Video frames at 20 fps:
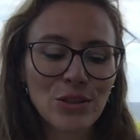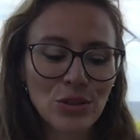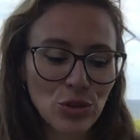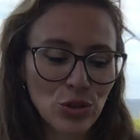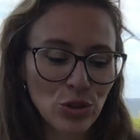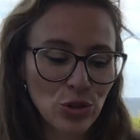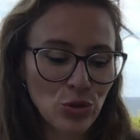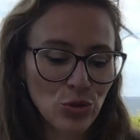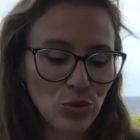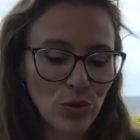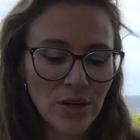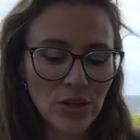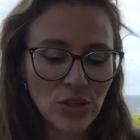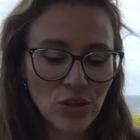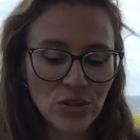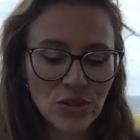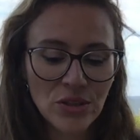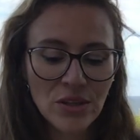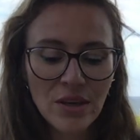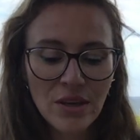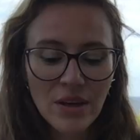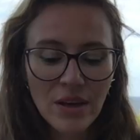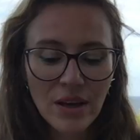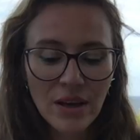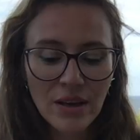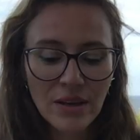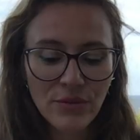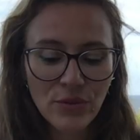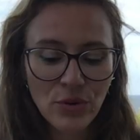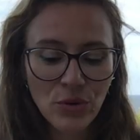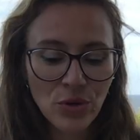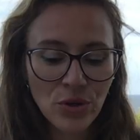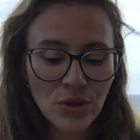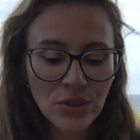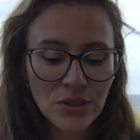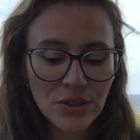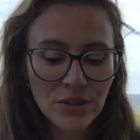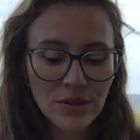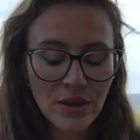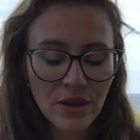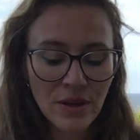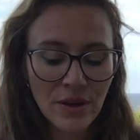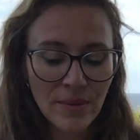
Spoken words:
such situations. And of course,